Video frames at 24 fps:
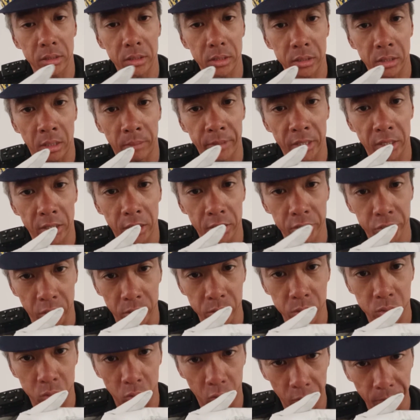termination
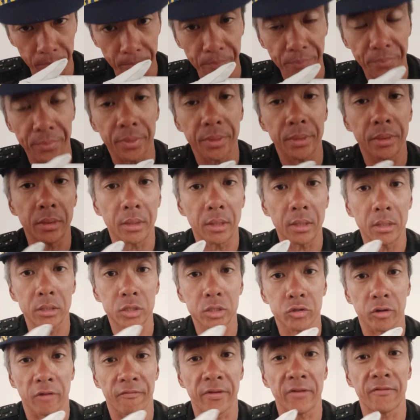zone,
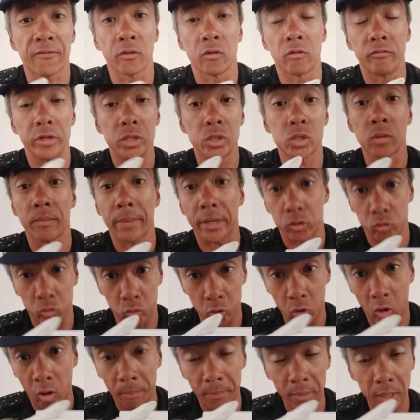traffic flow resumed back to
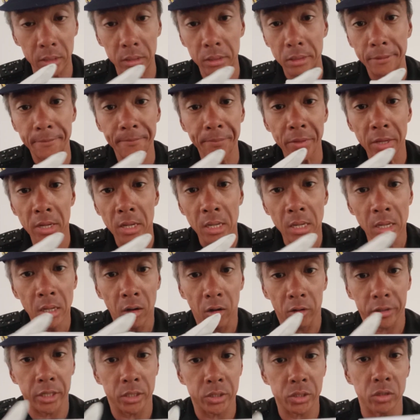normal.
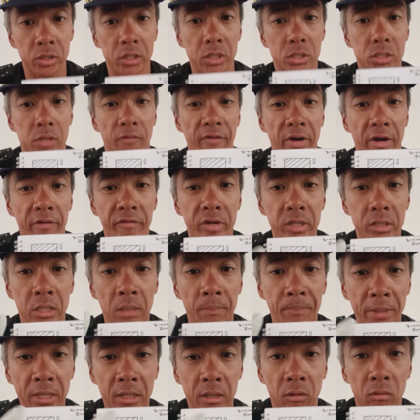Okay, so this is a very
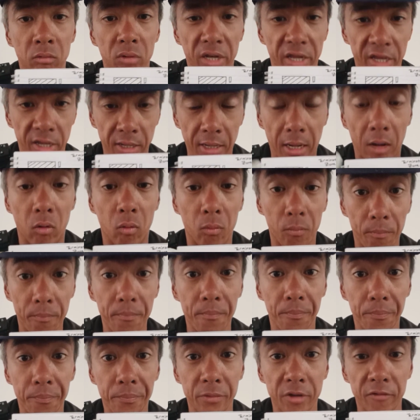typical layout.
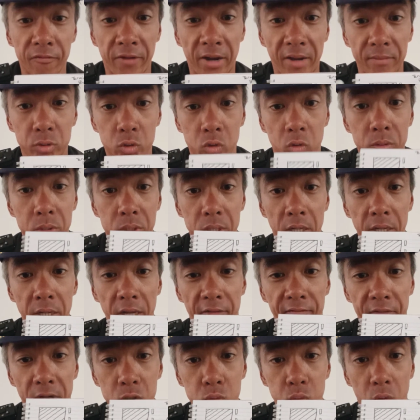5 zones,
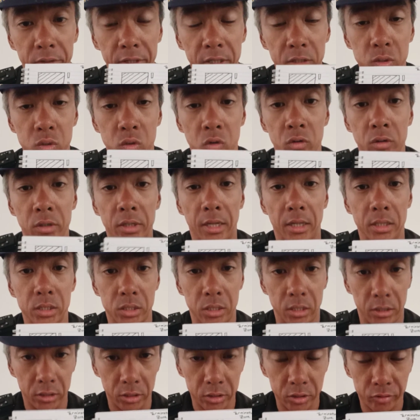advanced warning zone, there's
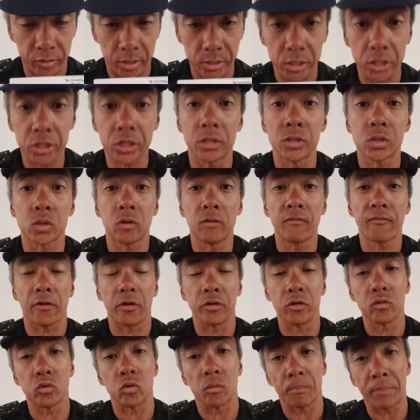the transition zone for
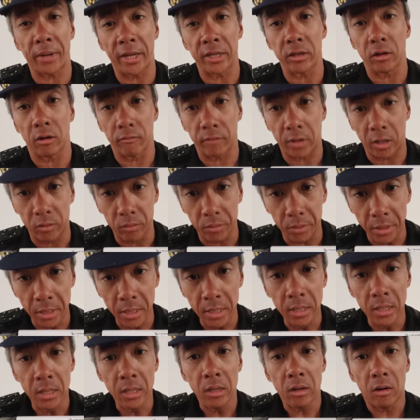you to plan your route.
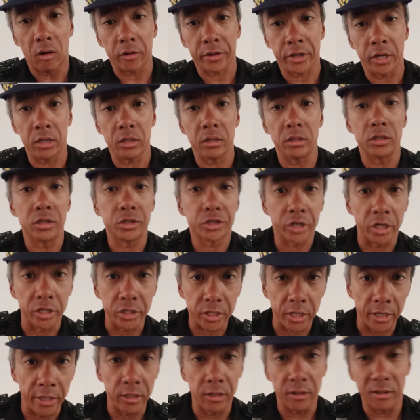Okay, change
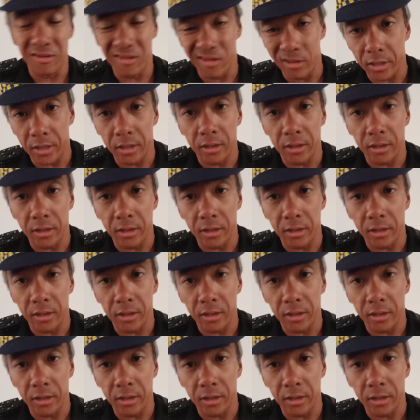lane